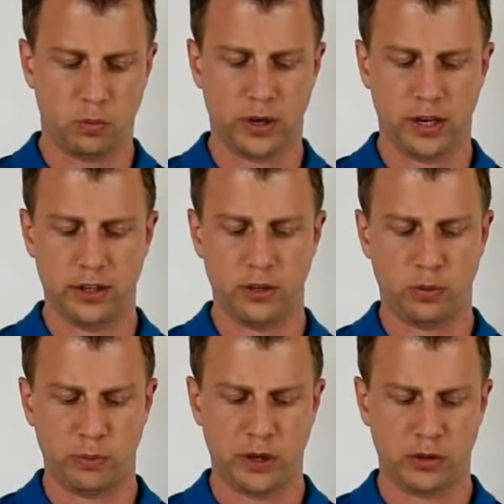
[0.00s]
What I
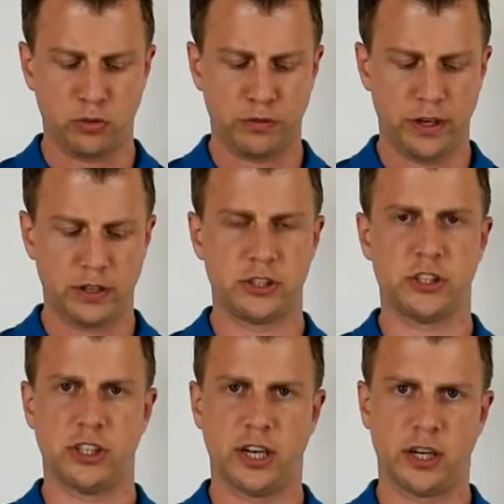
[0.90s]
did with my 2
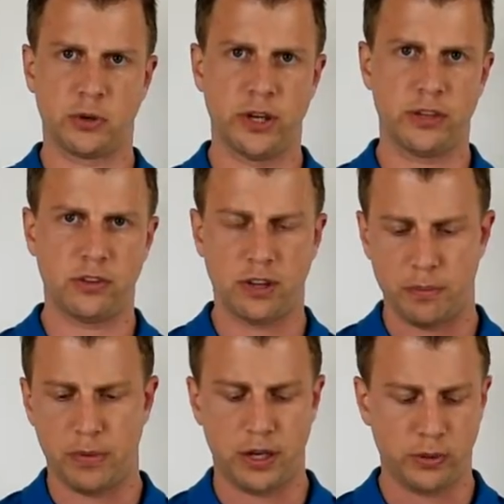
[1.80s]
fingers is that I connected
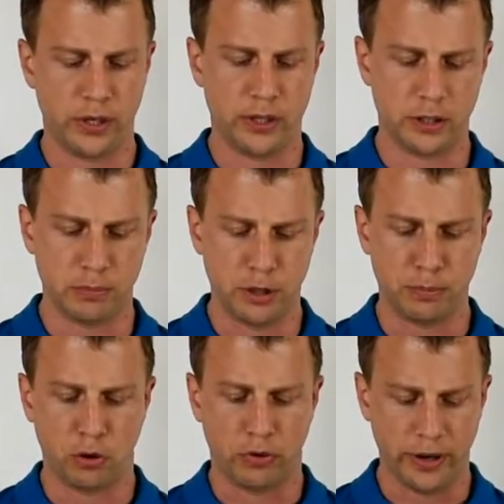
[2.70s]
them and you will hear the
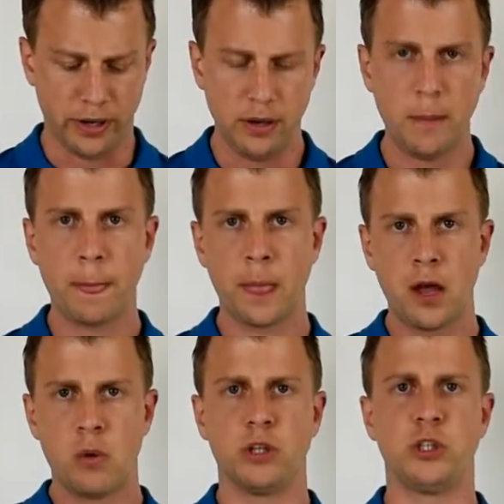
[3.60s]
beep already.
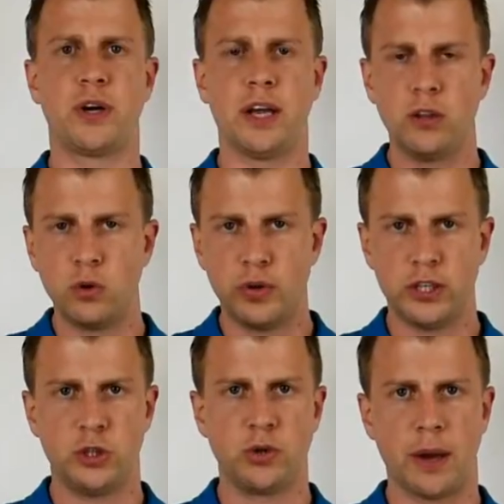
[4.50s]
What you can do
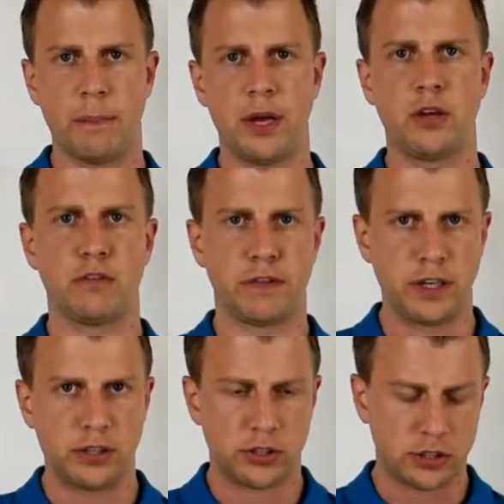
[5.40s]
is you can make your
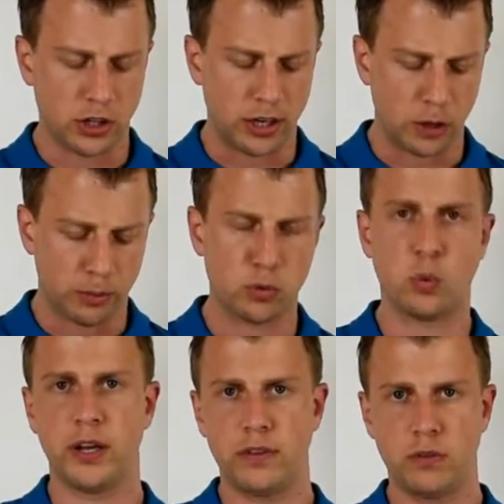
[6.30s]
fingers a little bit
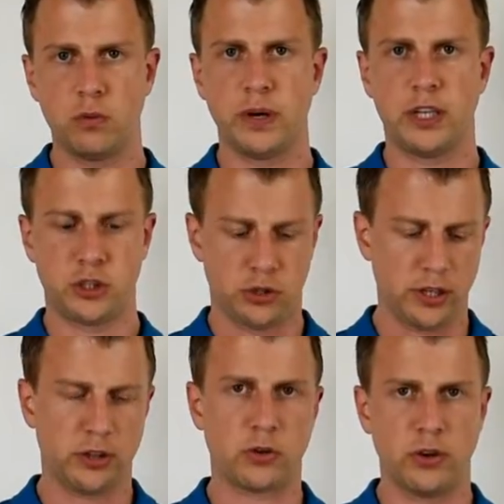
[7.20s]
wet to make
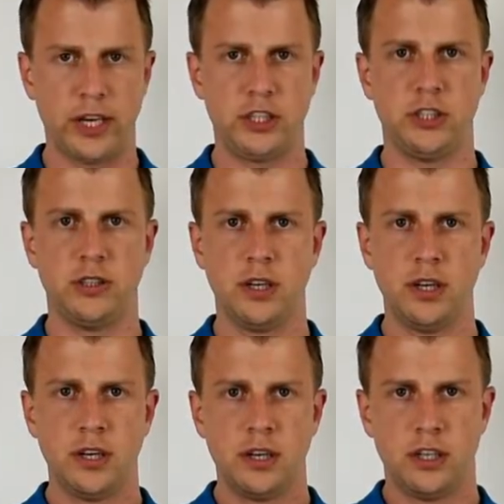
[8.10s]
sure that the connection
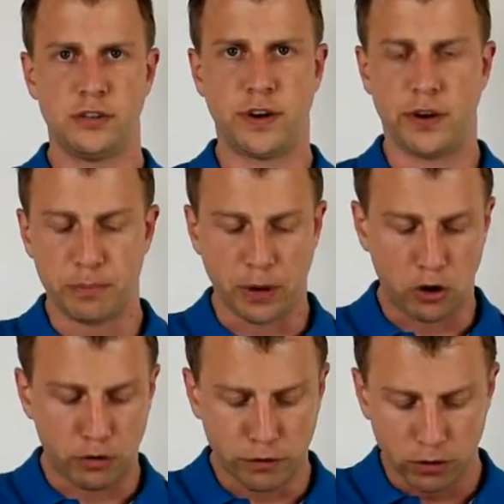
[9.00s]
is very
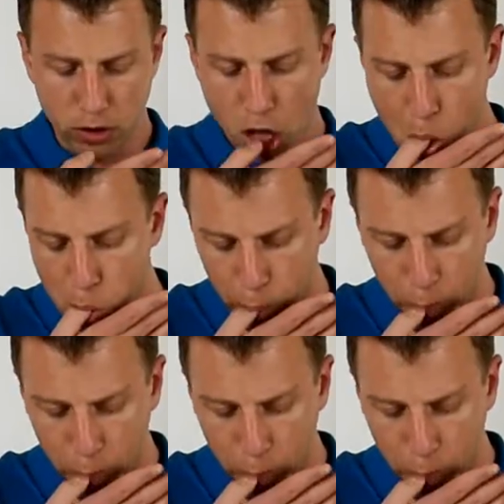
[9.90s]
powerful.